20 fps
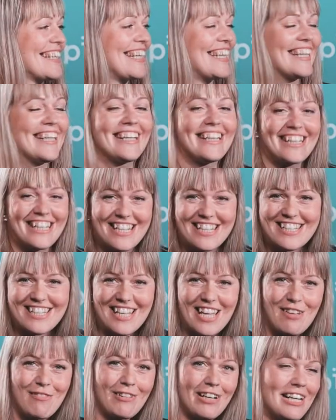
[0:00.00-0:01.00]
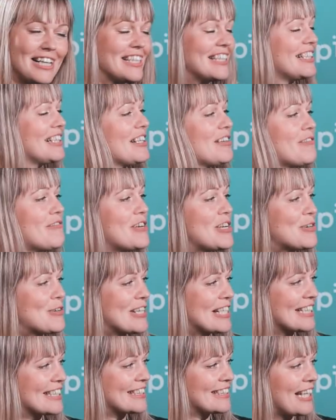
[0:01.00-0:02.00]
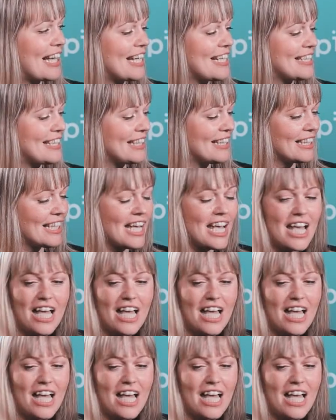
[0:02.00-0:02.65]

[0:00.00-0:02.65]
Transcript: Yes, Eva, very exciting.